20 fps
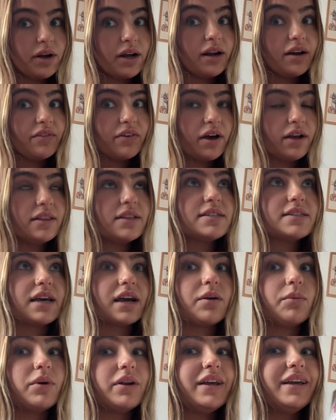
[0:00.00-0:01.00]
and I've heard the
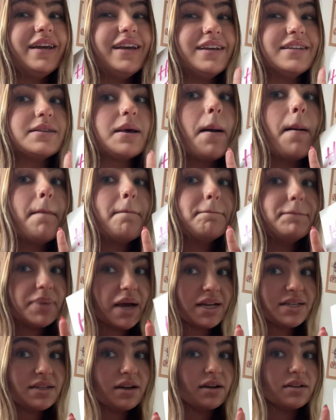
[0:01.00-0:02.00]
second one is
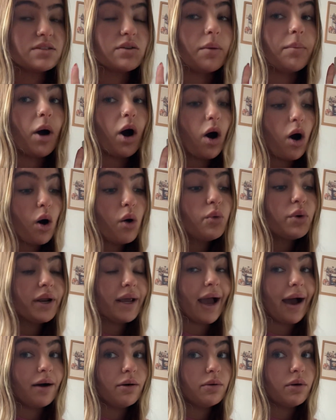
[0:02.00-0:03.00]
better, so I'm holding
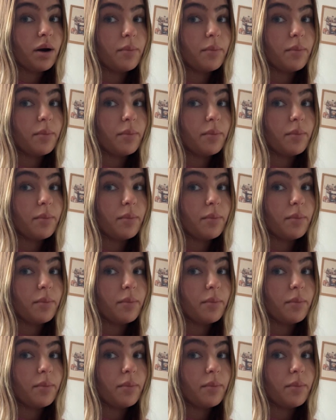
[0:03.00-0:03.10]
out.